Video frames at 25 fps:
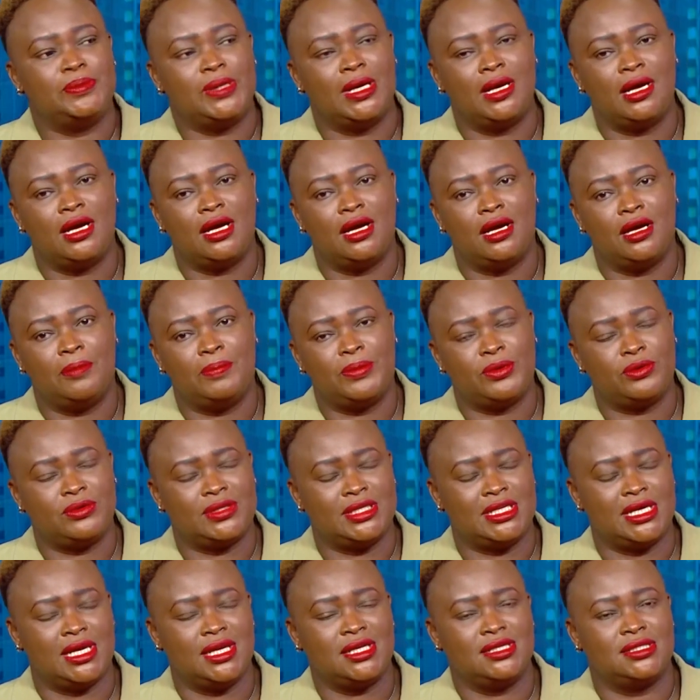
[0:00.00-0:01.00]
a
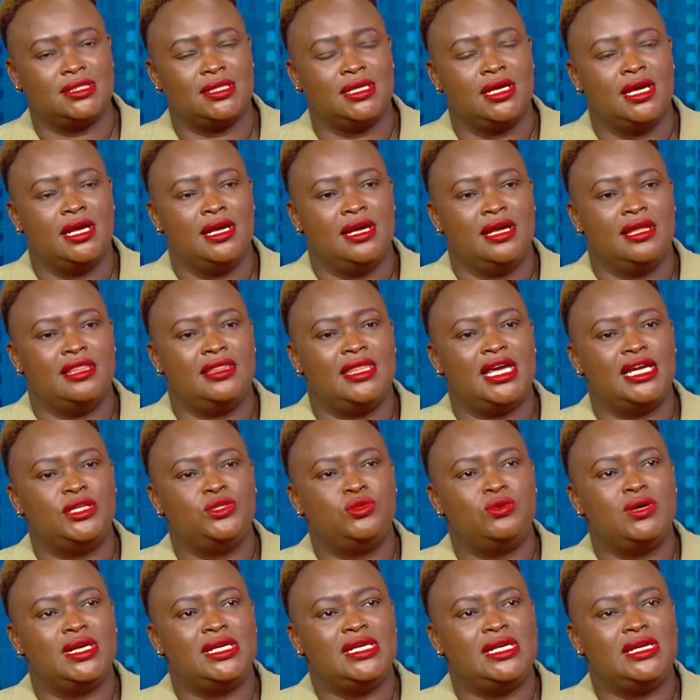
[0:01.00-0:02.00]
product,
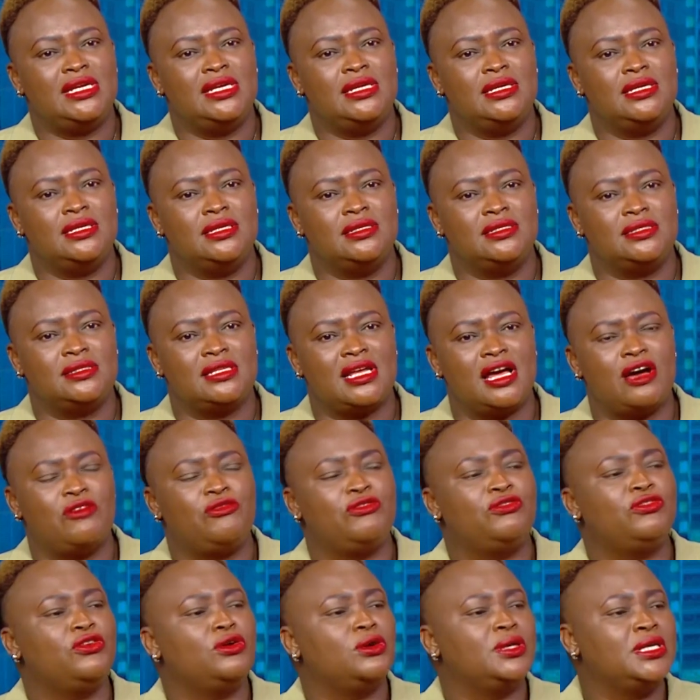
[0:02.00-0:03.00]
that one is
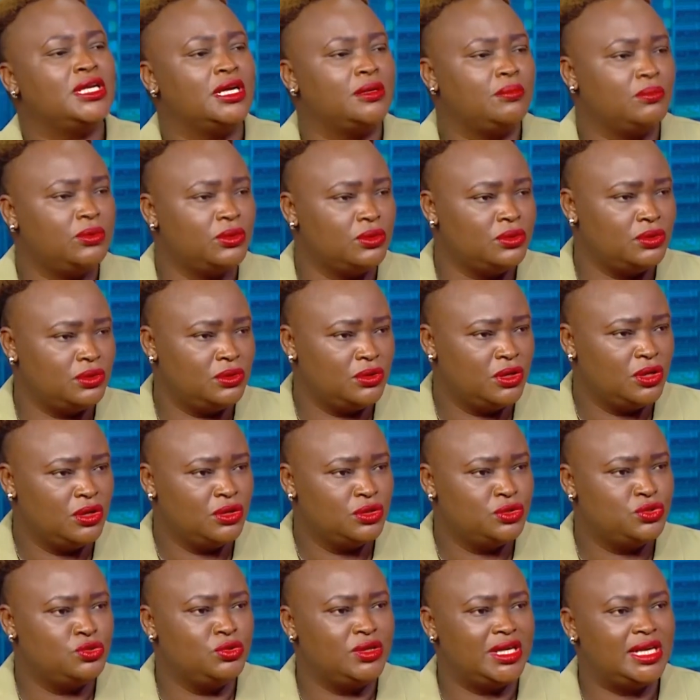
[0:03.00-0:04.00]
affordable
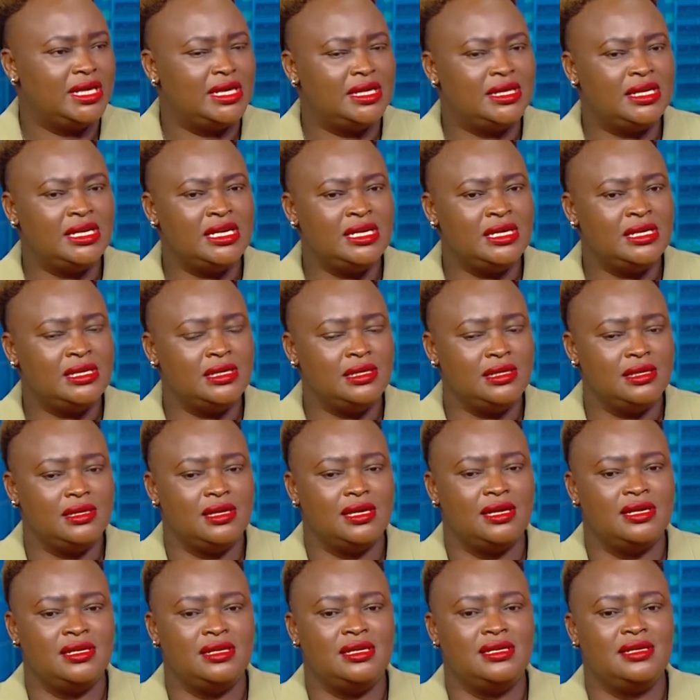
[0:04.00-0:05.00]
to any
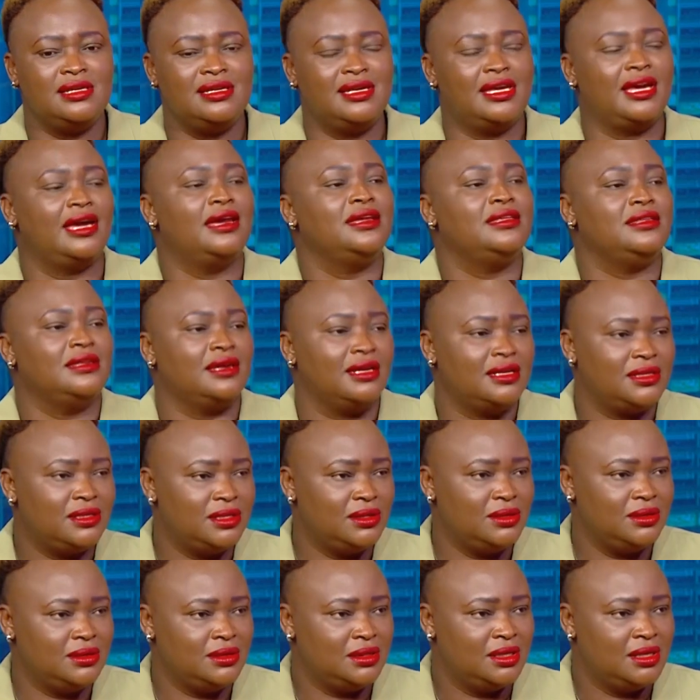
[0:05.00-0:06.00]
Kenyan
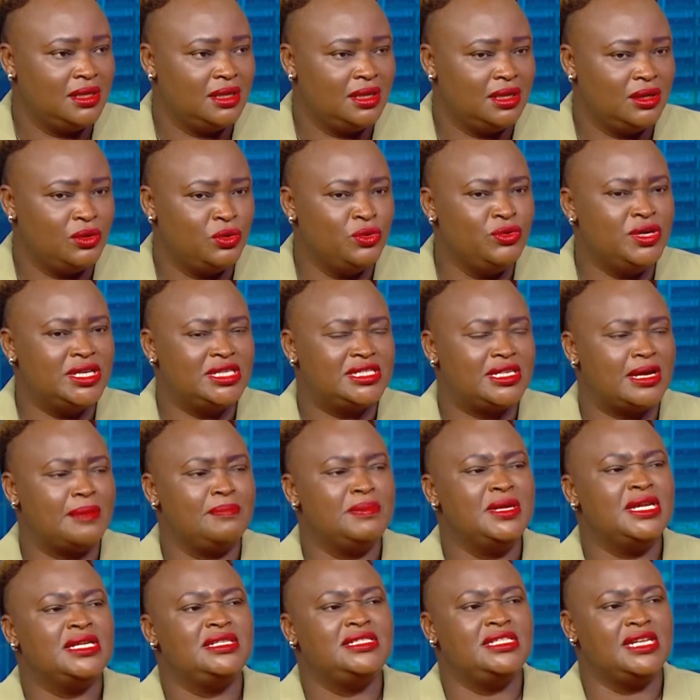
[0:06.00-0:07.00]
who is a
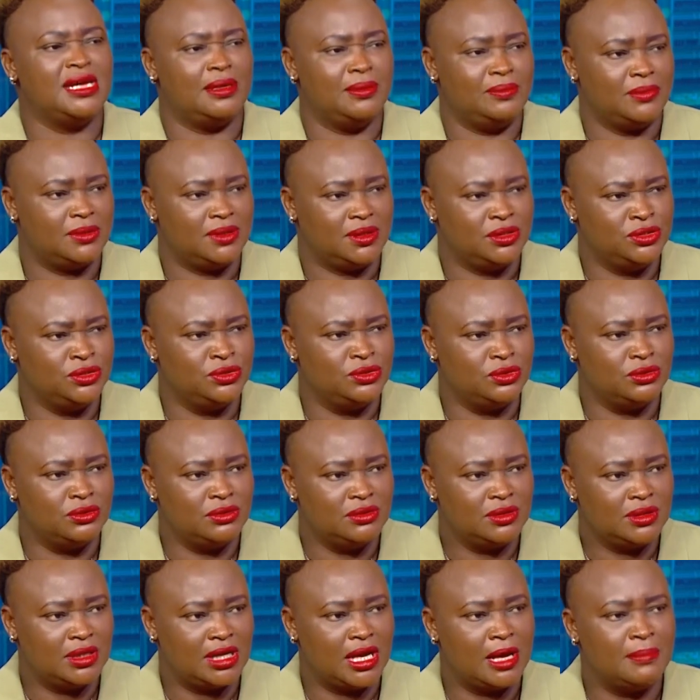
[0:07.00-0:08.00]
medium, you know,
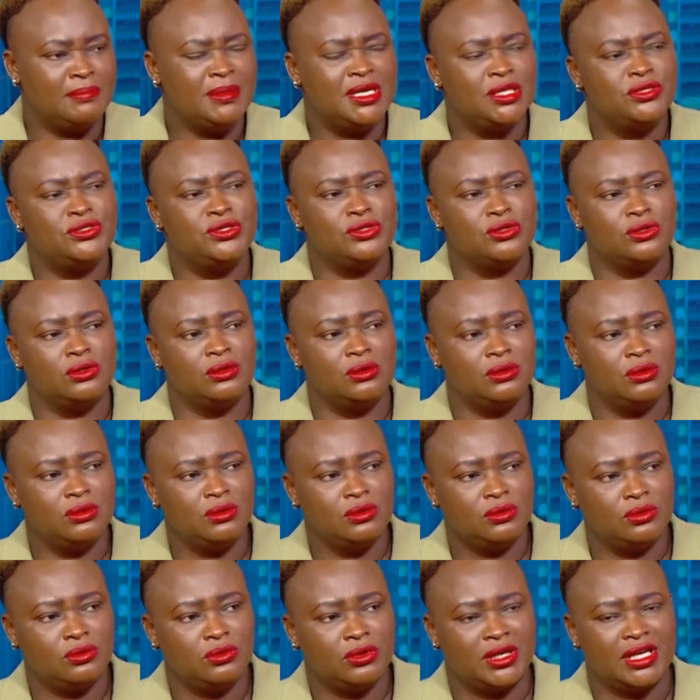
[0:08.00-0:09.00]
a mid-row,
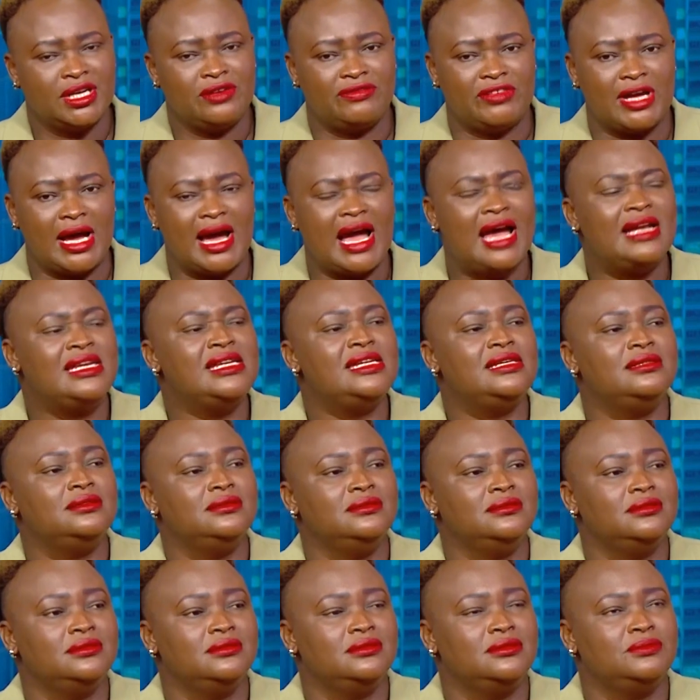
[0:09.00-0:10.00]
whatever,
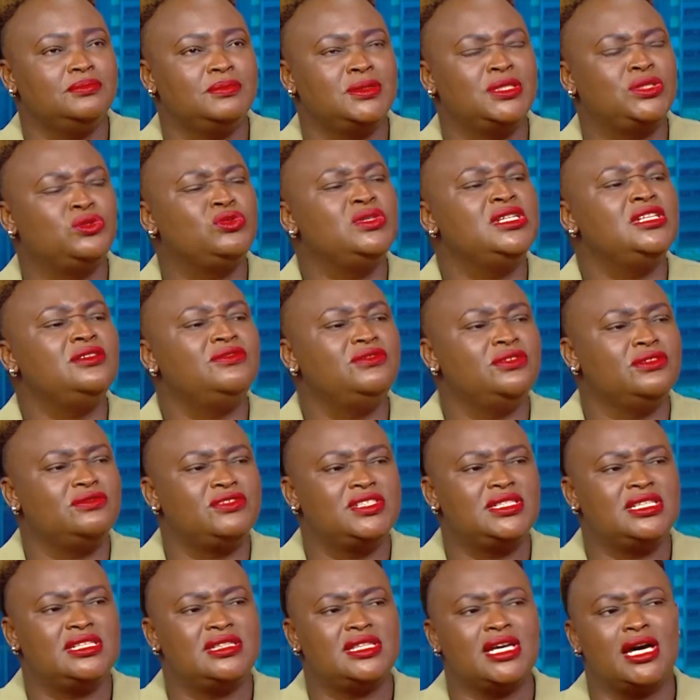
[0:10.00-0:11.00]
earning between
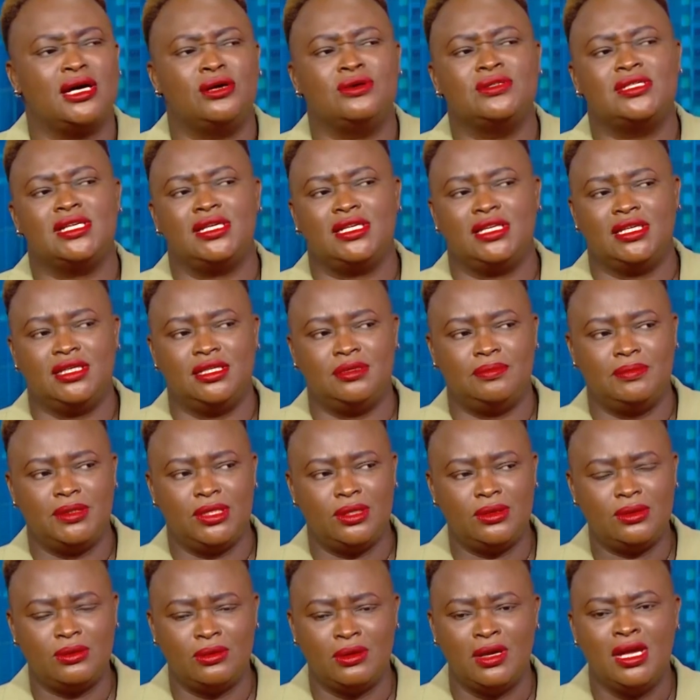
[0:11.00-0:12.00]
50,000 and
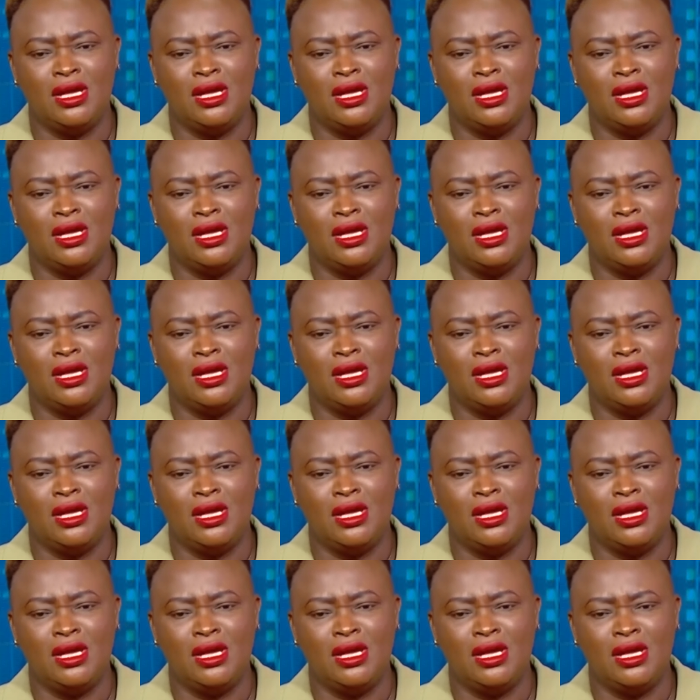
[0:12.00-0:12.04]
below.